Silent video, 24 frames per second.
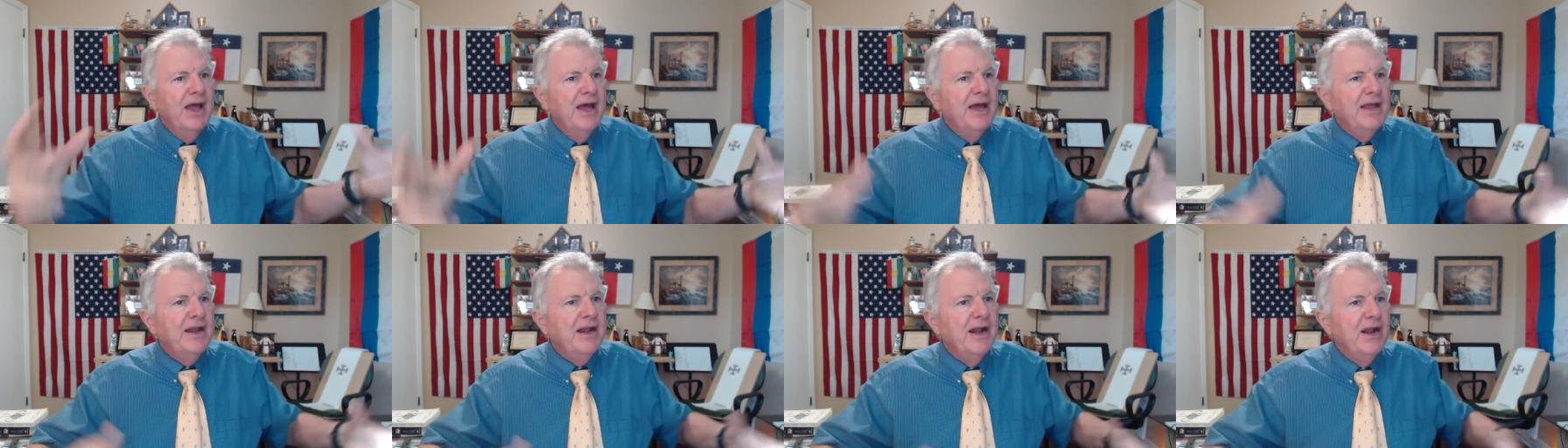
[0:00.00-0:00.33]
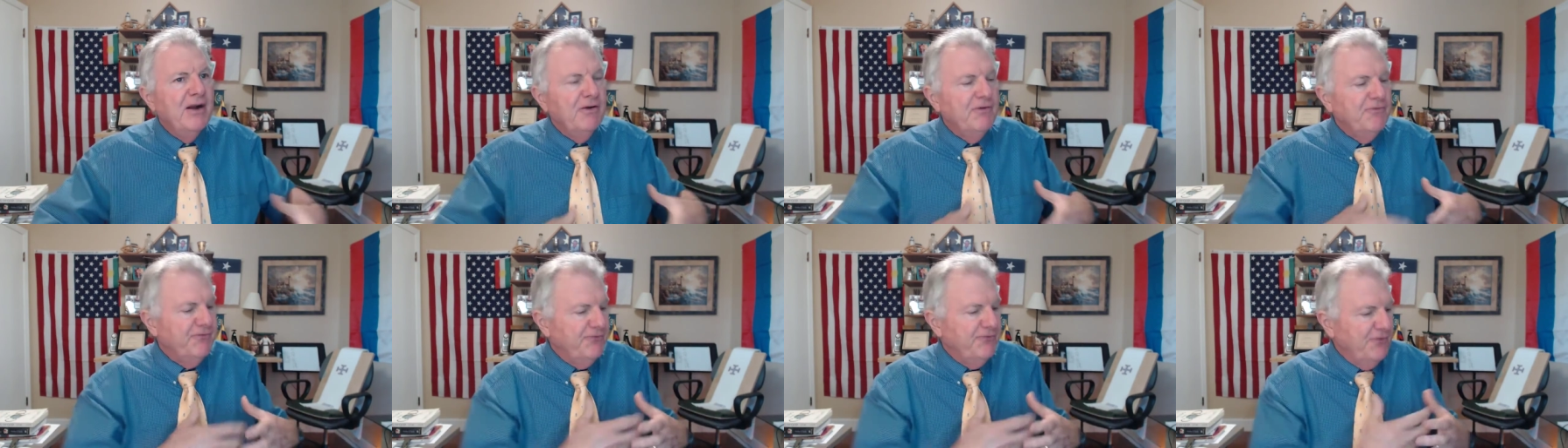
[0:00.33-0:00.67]
and
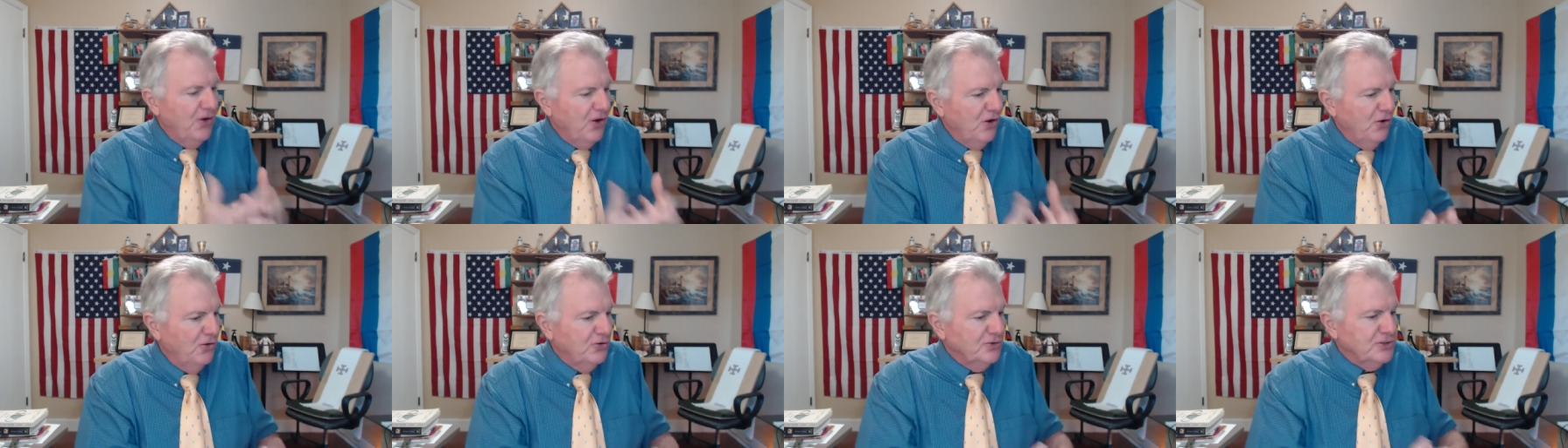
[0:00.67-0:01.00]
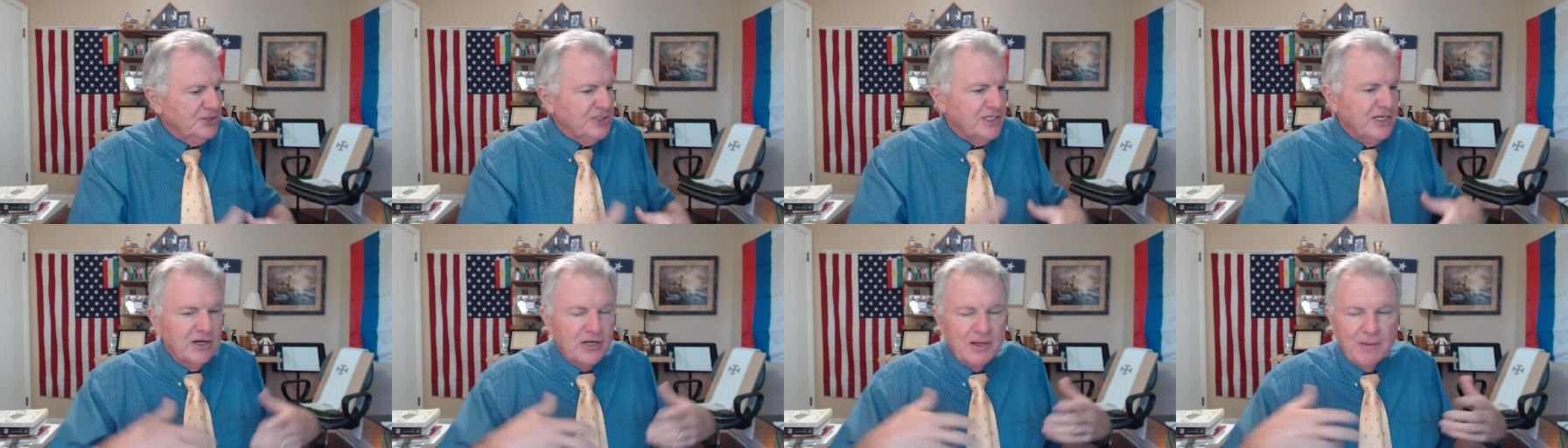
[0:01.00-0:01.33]
our
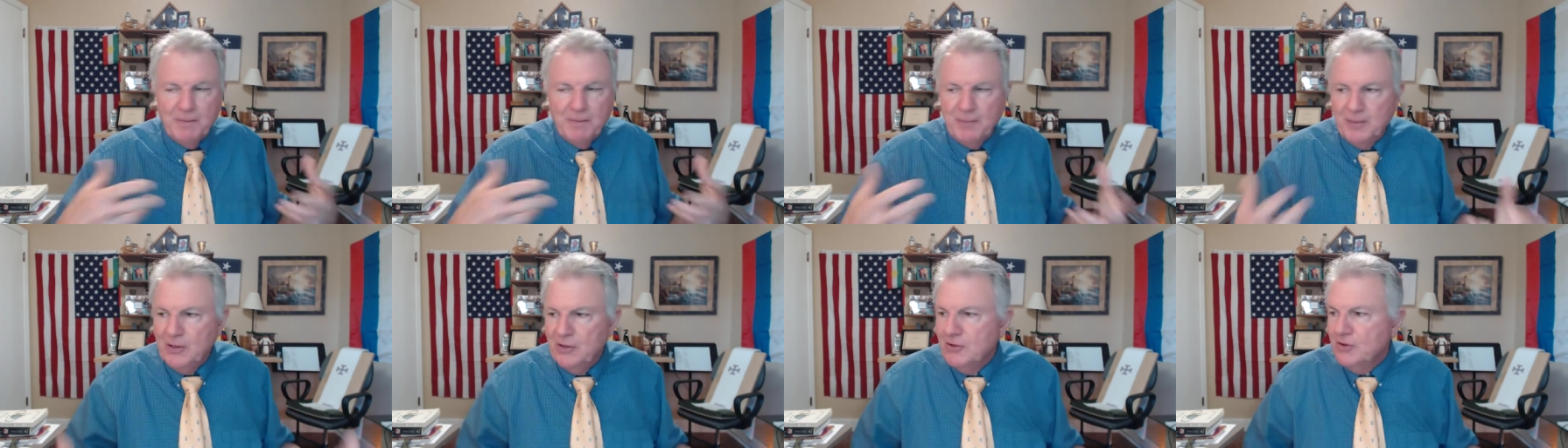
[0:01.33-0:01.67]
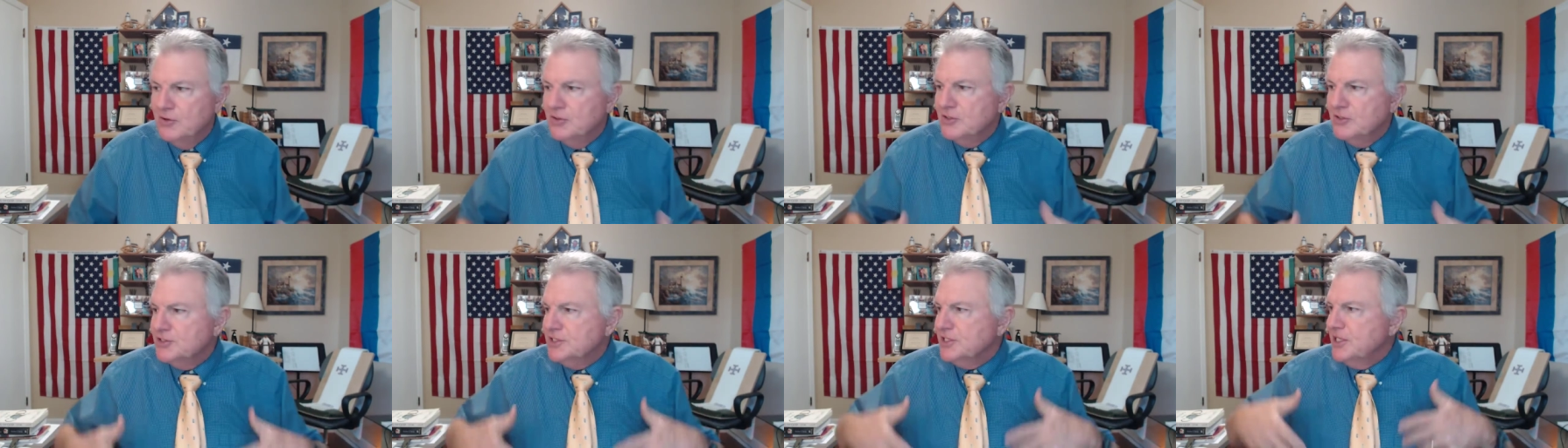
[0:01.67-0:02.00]
phones and our
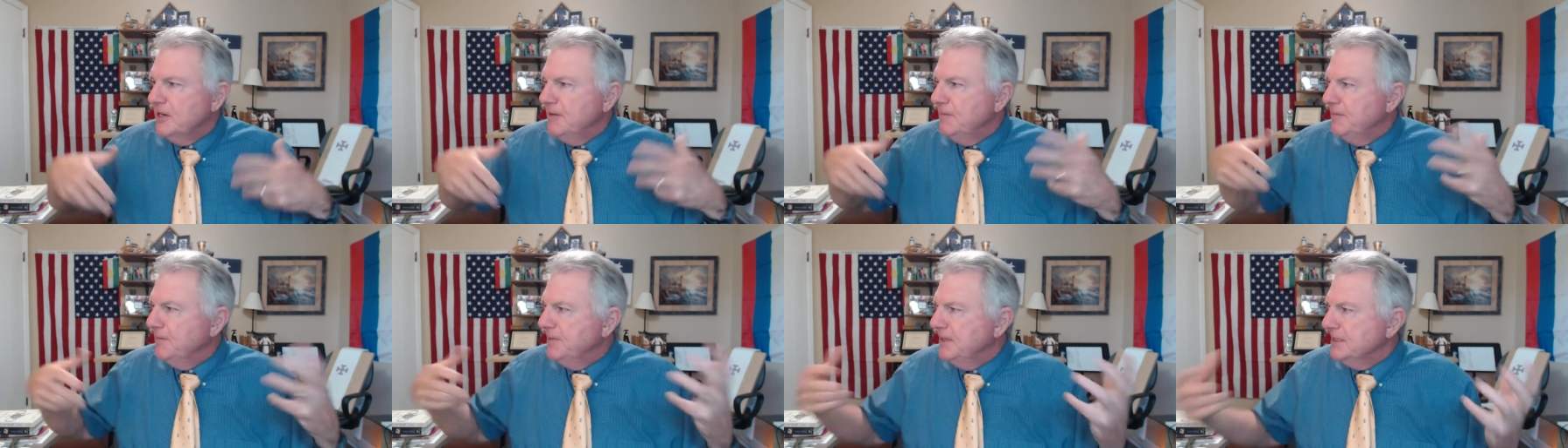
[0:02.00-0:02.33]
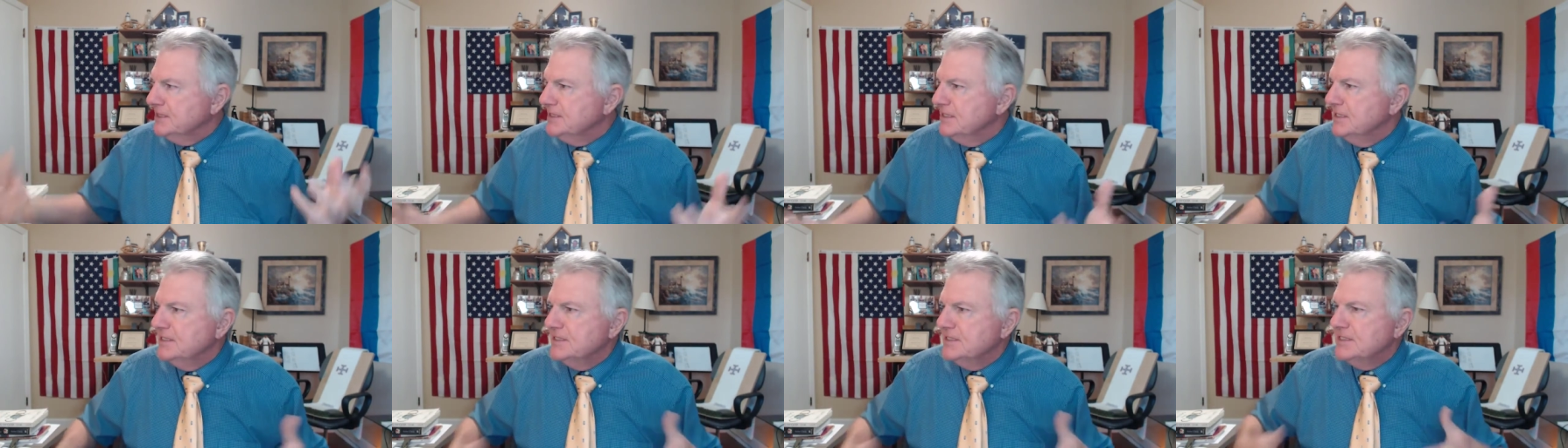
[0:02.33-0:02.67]
computers and our
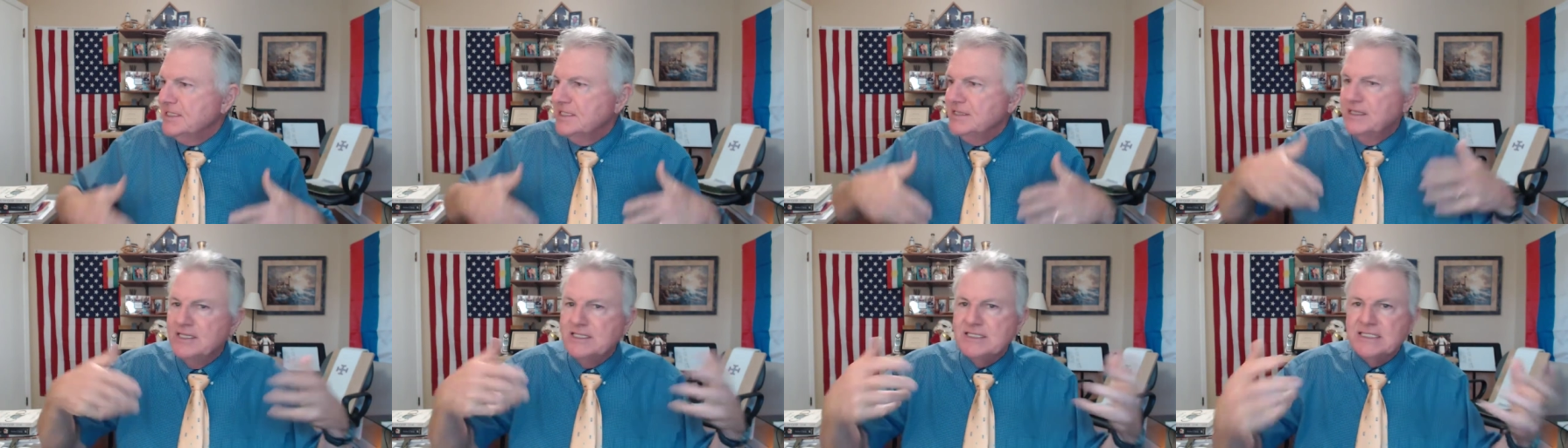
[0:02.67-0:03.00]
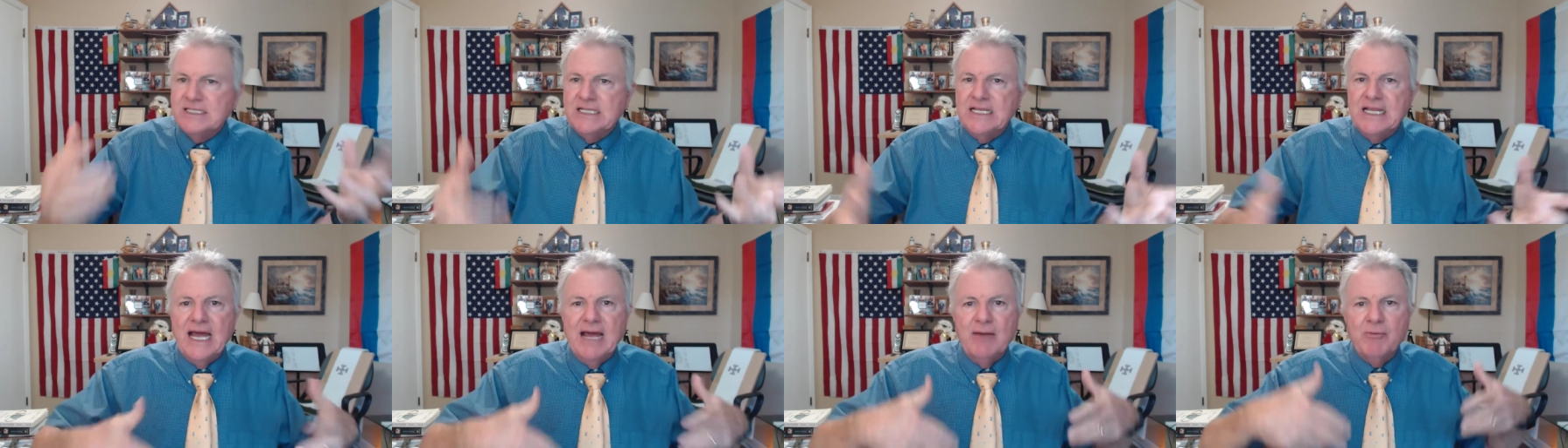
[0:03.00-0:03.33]
business and this
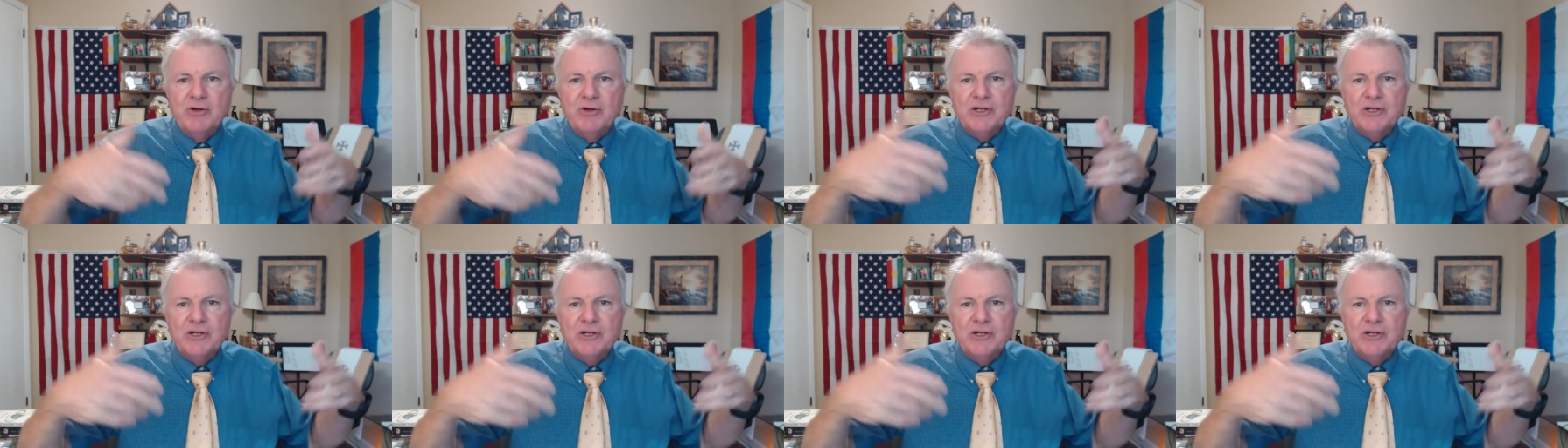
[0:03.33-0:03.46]
and that.